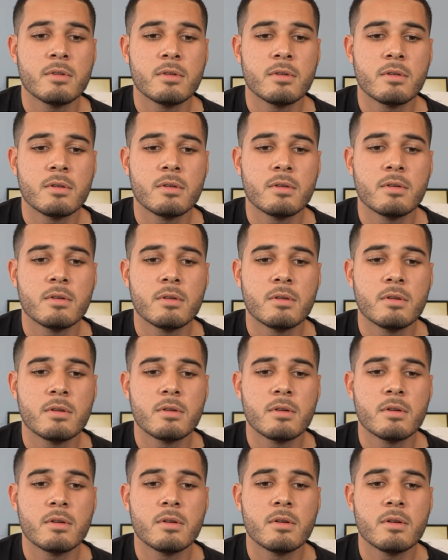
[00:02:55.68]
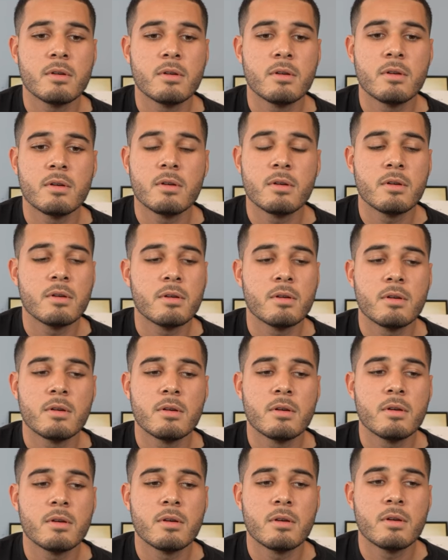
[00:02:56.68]

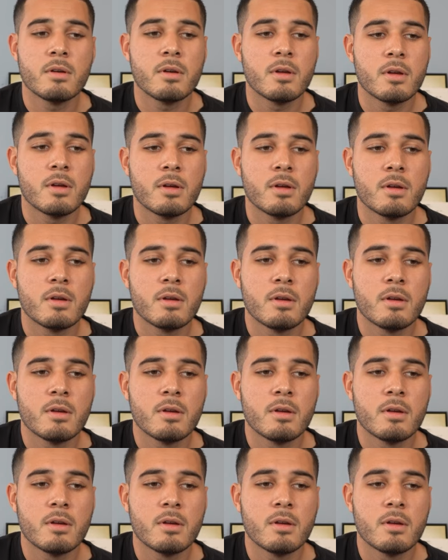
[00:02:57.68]
No one is speaking in this clip.